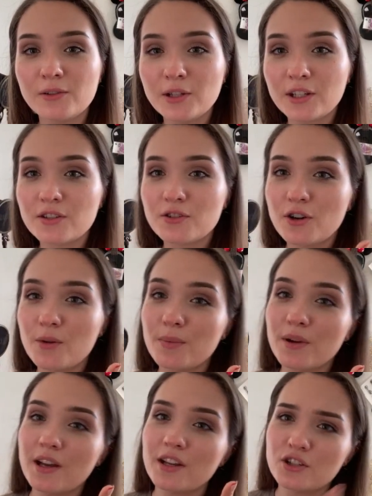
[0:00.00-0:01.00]
You can drop
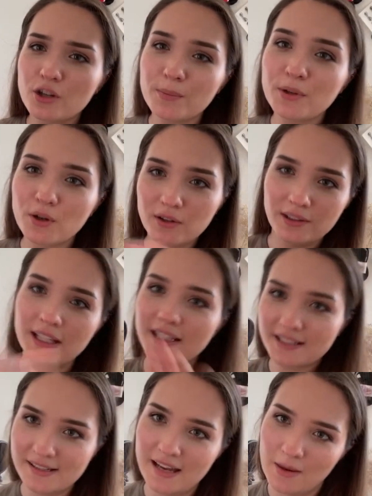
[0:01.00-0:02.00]
your link,
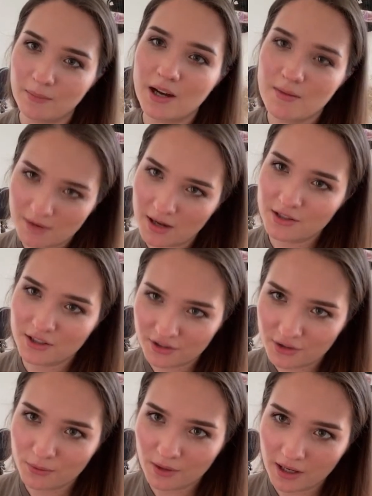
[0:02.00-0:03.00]
Sam. Come on, just
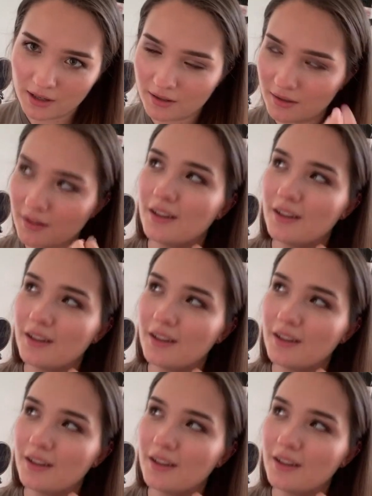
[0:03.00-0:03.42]
do that.